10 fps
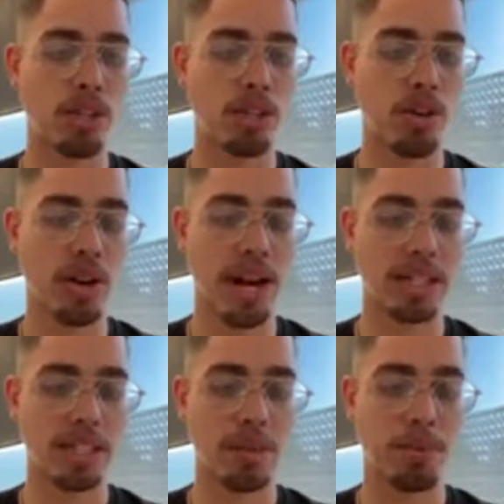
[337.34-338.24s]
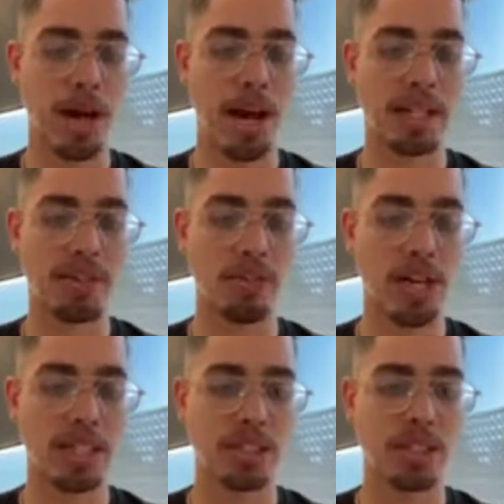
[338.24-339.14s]
you can go and actually apply, and if you
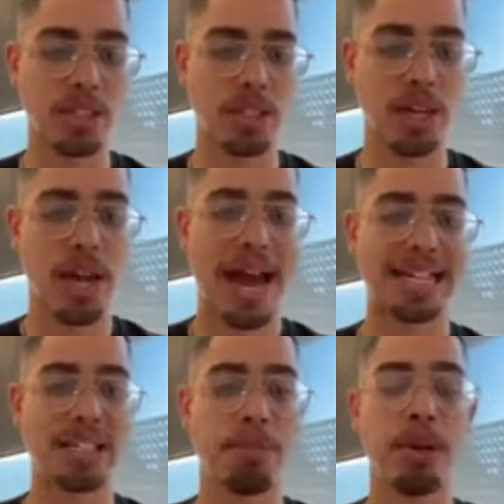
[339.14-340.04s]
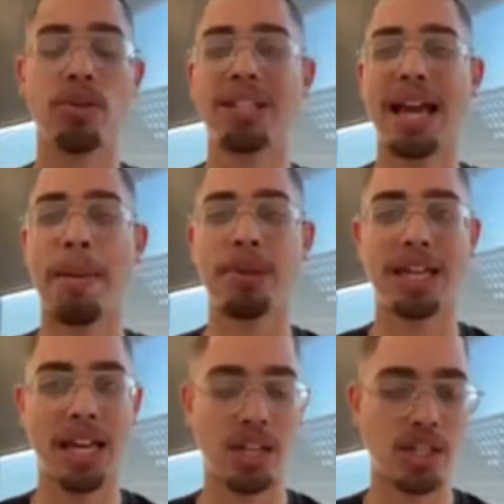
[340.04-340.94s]
guys look, I actually built the
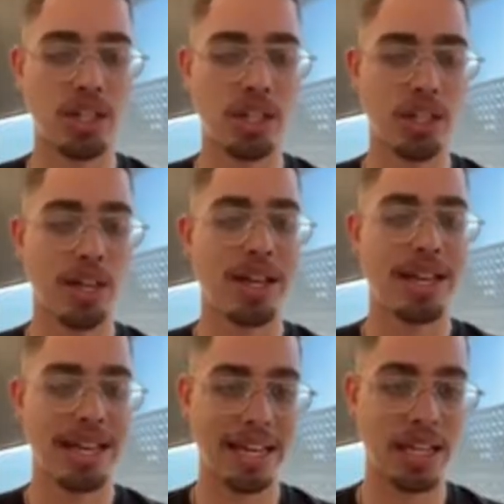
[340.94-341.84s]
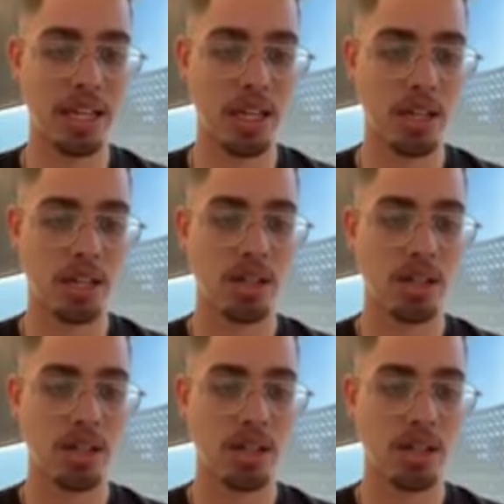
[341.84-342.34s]
application I